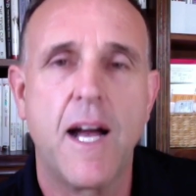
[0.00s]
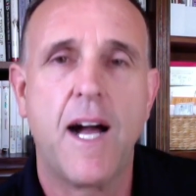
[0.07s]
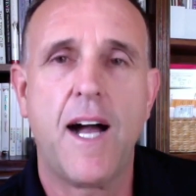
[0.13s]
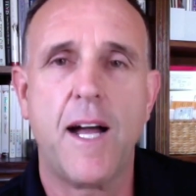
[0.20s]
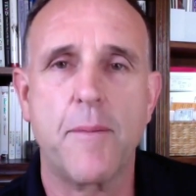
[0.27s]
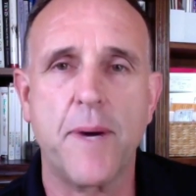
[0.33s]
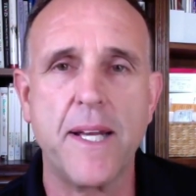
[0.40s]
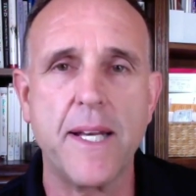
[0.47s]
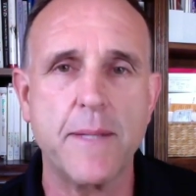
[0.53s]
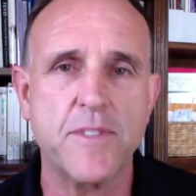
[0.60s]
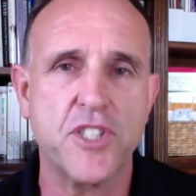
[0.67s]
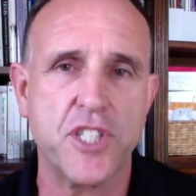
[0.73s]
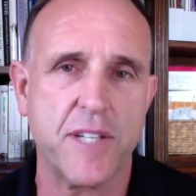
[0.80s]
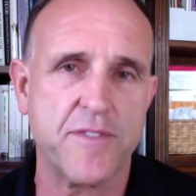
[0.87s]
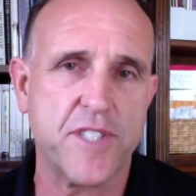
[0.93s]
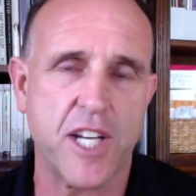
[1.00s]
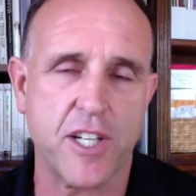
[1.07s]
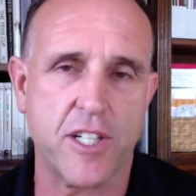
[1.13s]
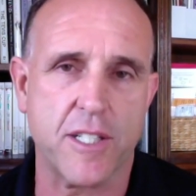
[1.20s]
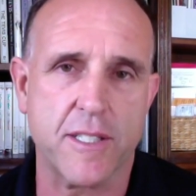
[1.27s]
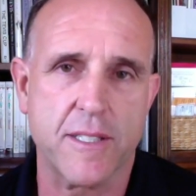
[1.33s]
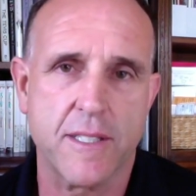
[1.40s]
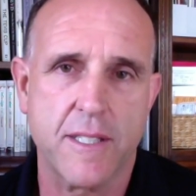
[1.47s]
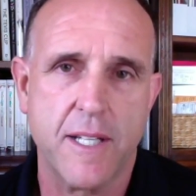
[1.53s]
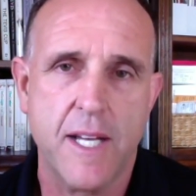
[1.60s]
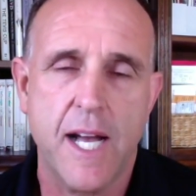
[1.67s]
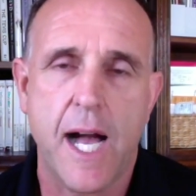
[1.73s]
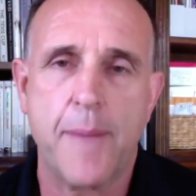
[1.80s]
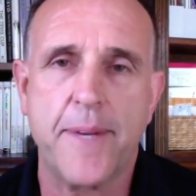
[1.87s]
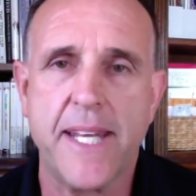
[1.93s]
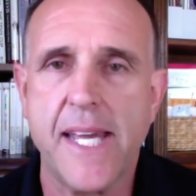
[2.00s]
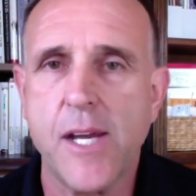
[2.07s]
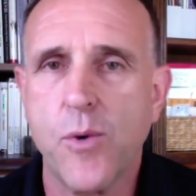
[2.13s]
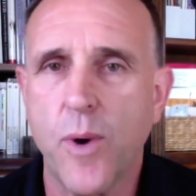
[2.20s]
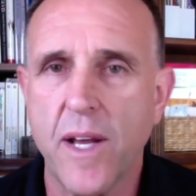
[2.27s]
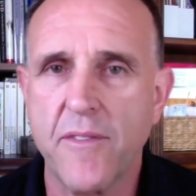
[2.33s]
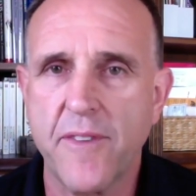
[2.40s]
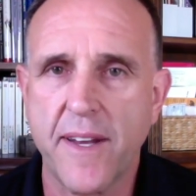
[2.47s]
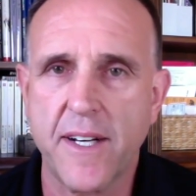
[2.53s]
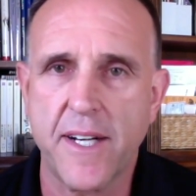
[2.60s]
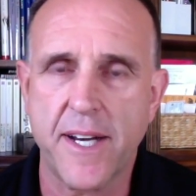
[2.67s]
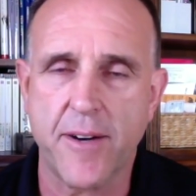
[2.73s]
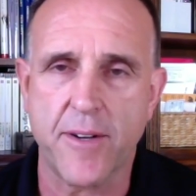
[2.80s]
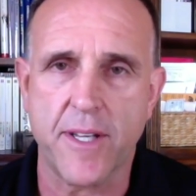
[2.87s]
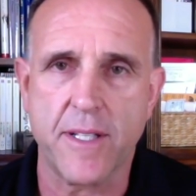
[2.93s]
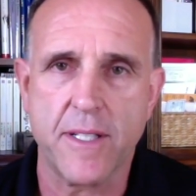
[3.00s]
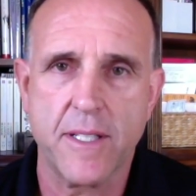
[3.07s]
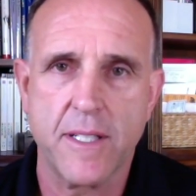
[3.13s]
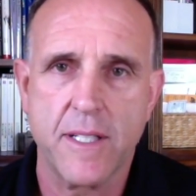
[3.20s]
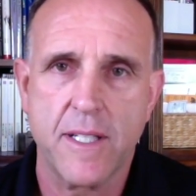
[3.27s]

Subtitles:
Hi, my name's Geoff Tucker. I'm an equine veterinarian,